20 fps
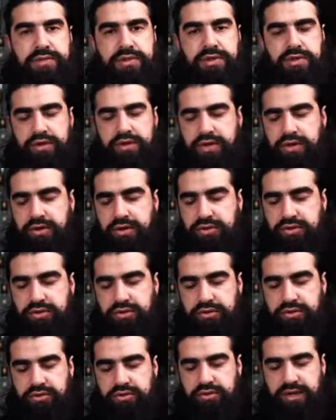So he goes
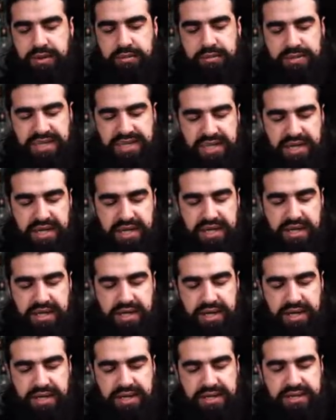through like masail,
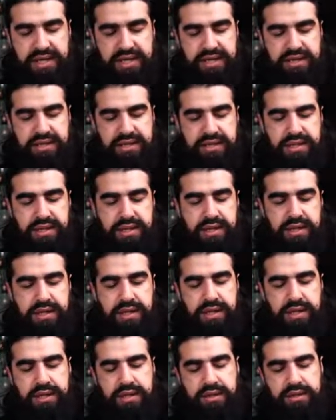and he says
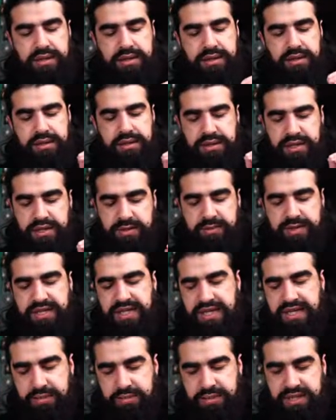this
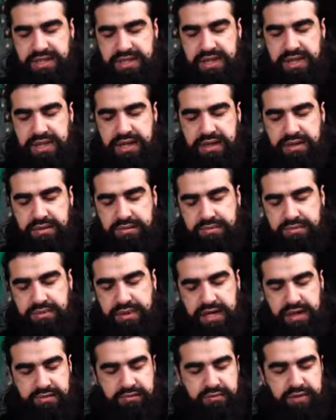particular masala,
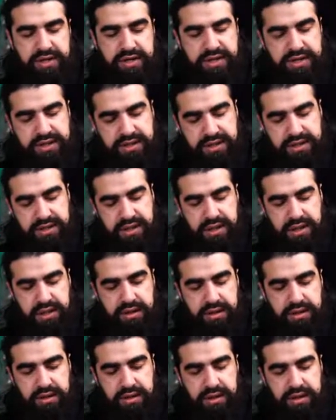like for instance,
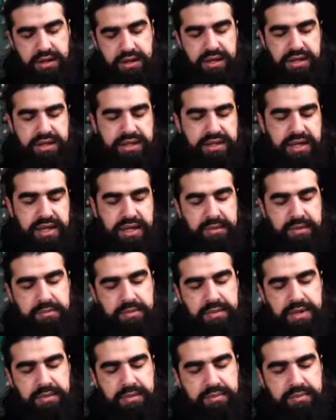like let's say
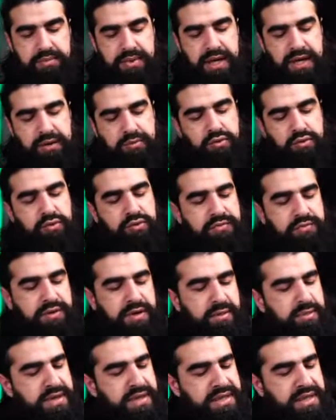babun
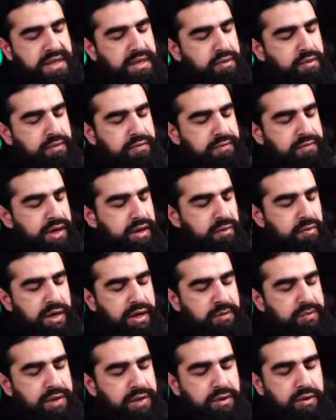fil masih al khufain,
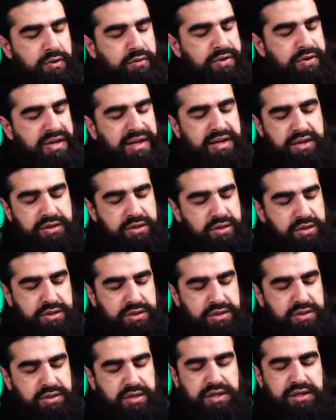wiping over the leather
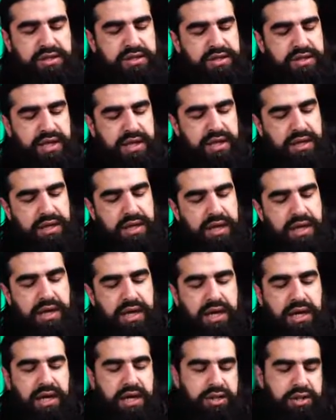socks. So he'll just say
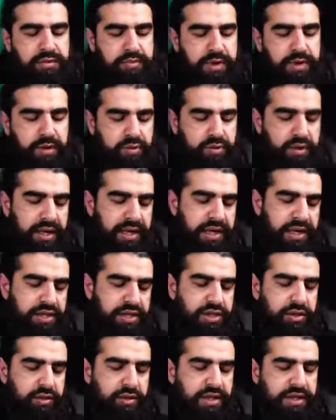ajma'u ala
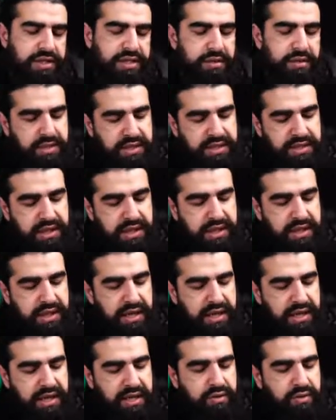jawaz al mashi
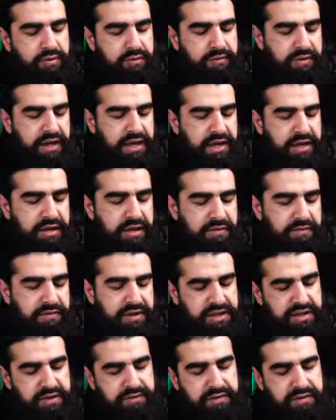al khufaini
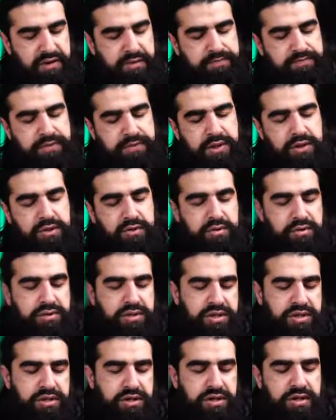fi safar. All
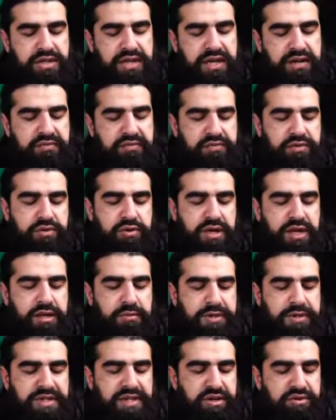the scholars have
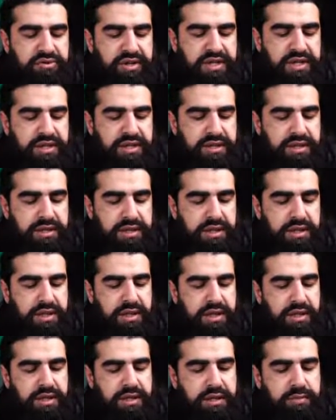unanimously agreed
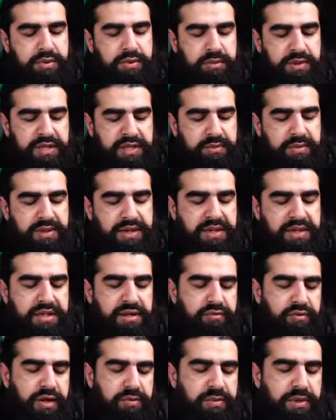the permissibility
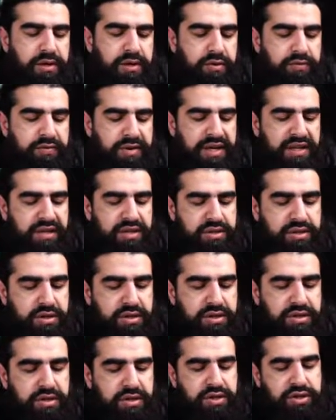of wiping over leather
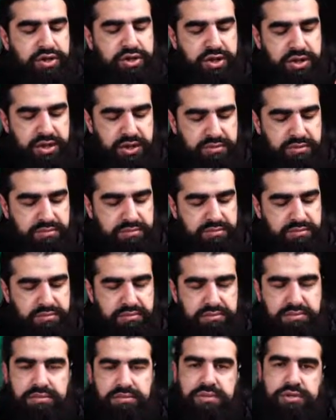socks on a journey.
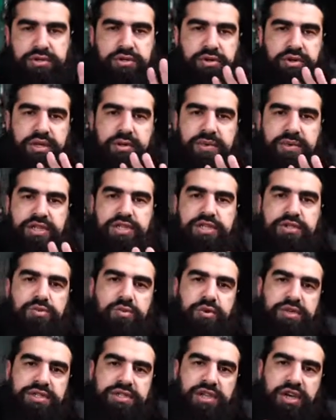So he mentions
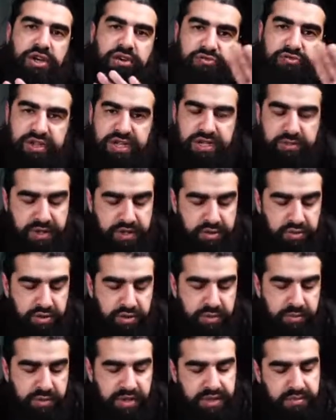what's agreed amongst
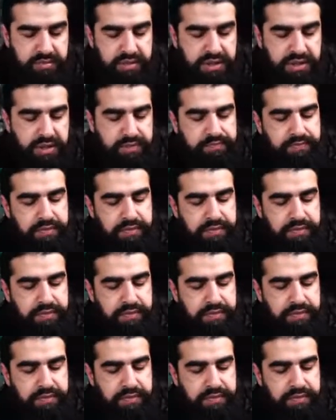all the madhabs.